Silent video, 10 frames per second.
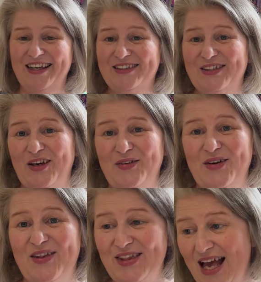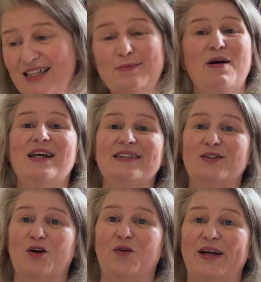so that's my
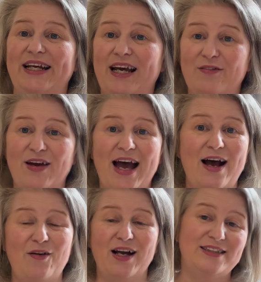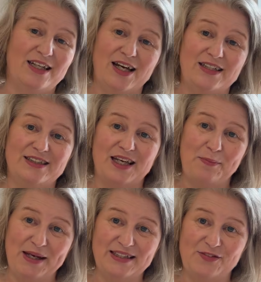story of how I turned a
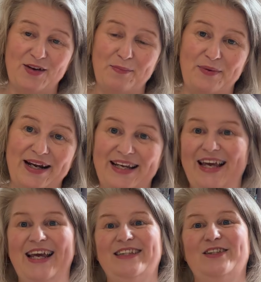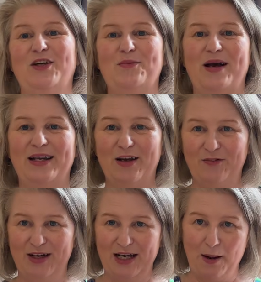piece of fabric into my
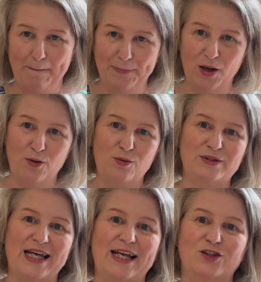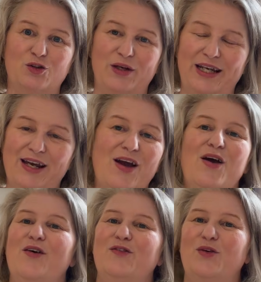lovely bold entry
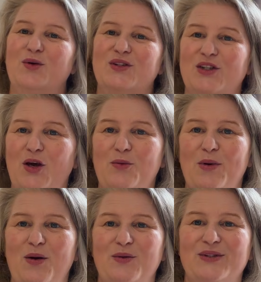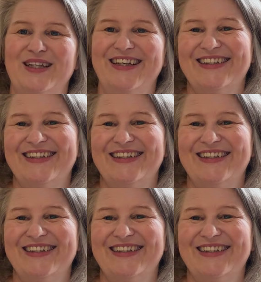for So Bold.